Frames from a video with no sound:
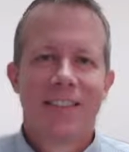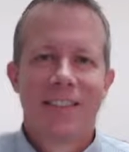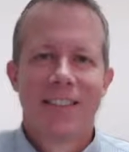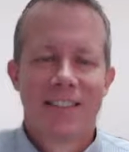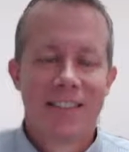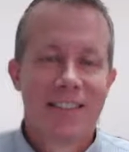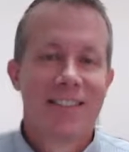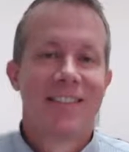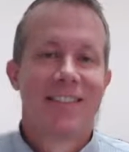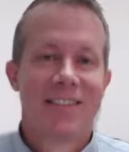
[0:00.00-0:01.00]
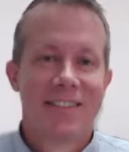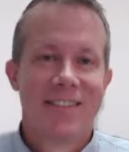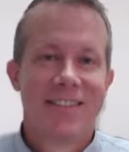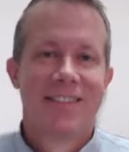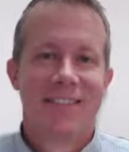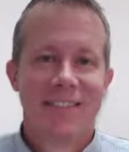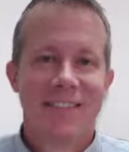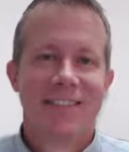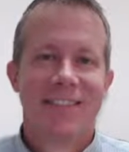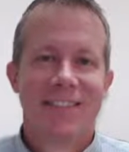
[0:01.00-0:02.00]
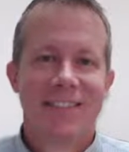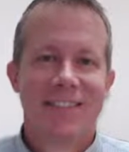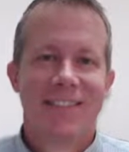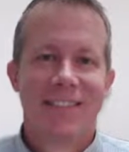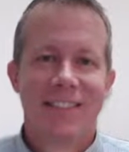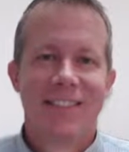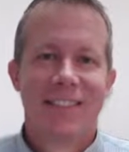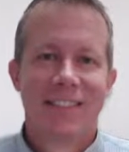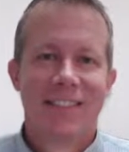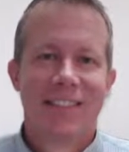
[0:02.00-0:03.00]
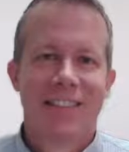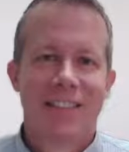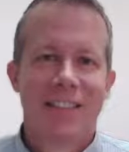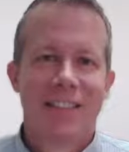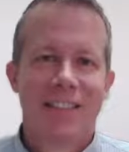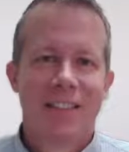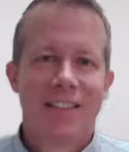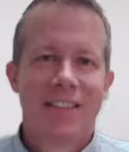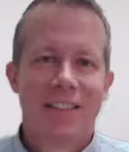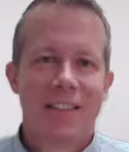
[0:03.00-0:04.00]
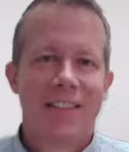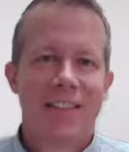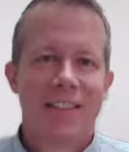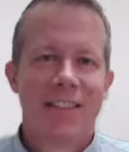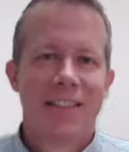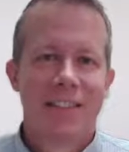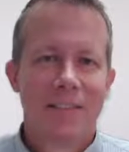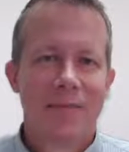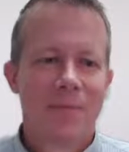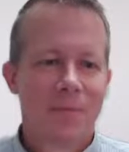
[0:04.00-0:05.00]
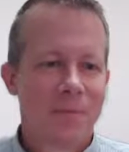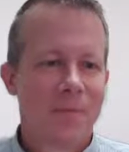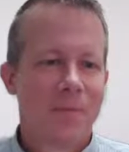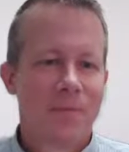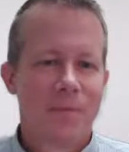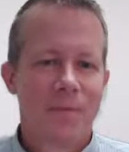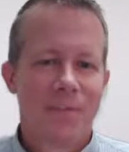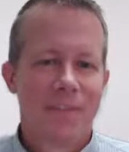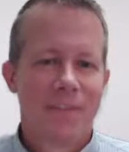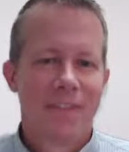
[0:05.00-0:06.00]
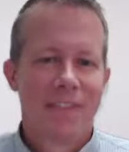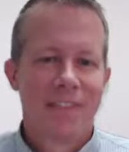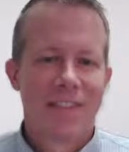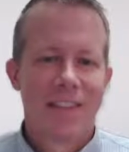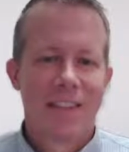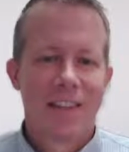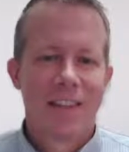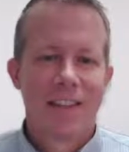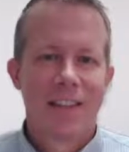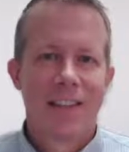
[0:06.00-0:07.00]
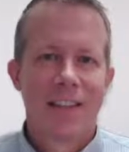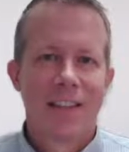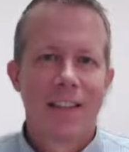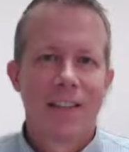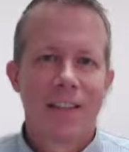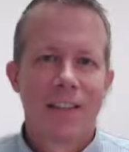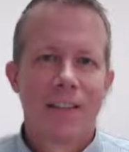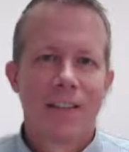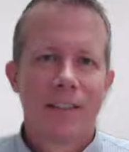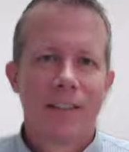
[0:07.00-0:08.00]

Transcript: (not speaking)